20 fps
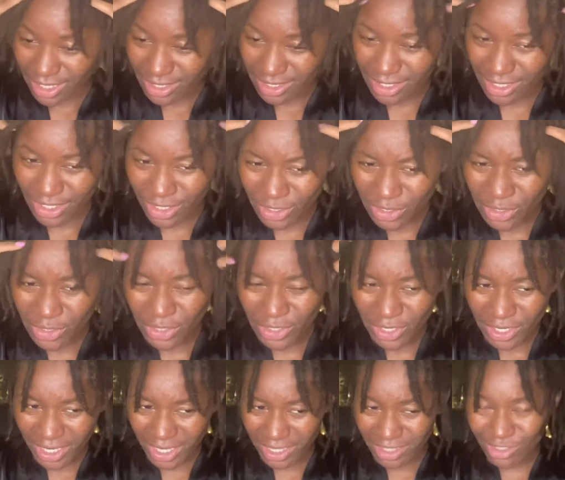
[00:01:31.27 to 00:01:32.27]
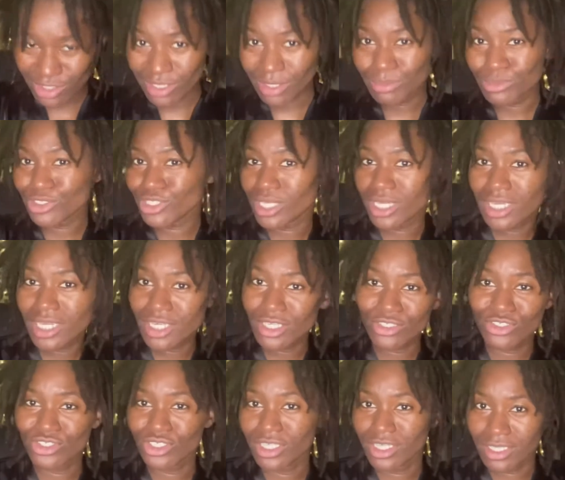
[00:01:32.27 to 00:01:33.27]
year and some
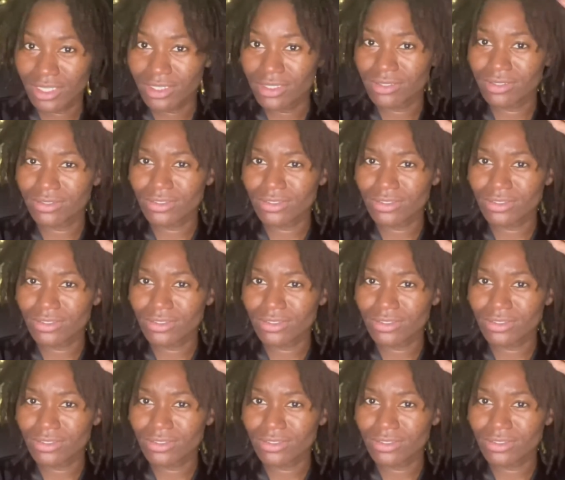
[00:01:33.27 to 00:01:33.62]
change in,